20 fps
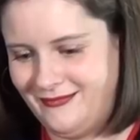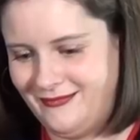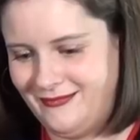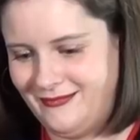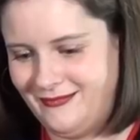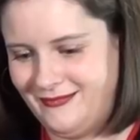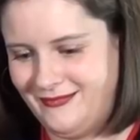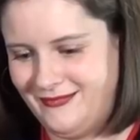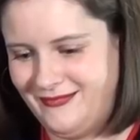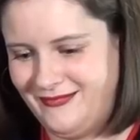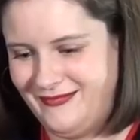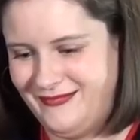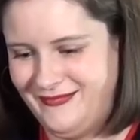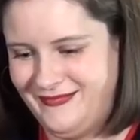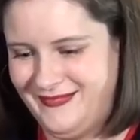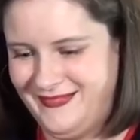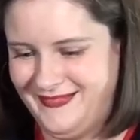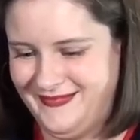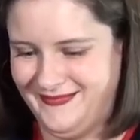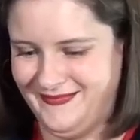
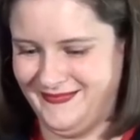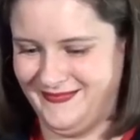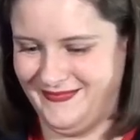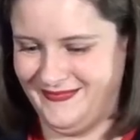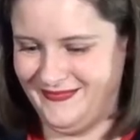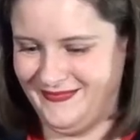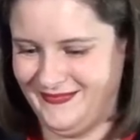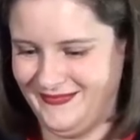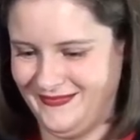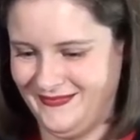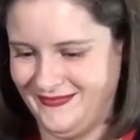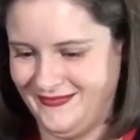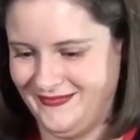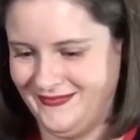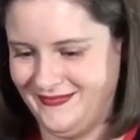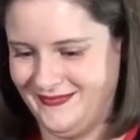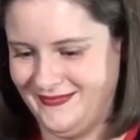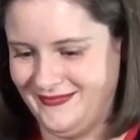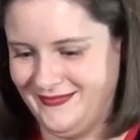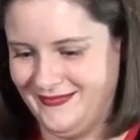
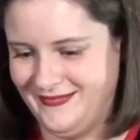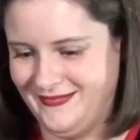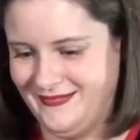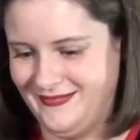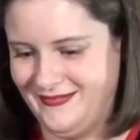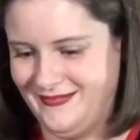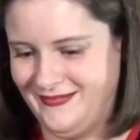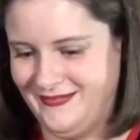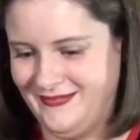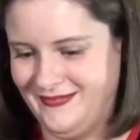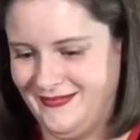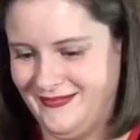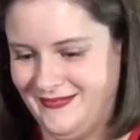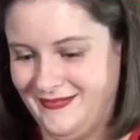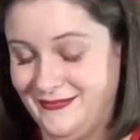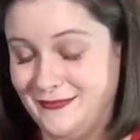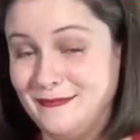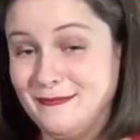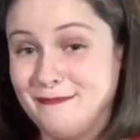No words are spoken by the person on screen.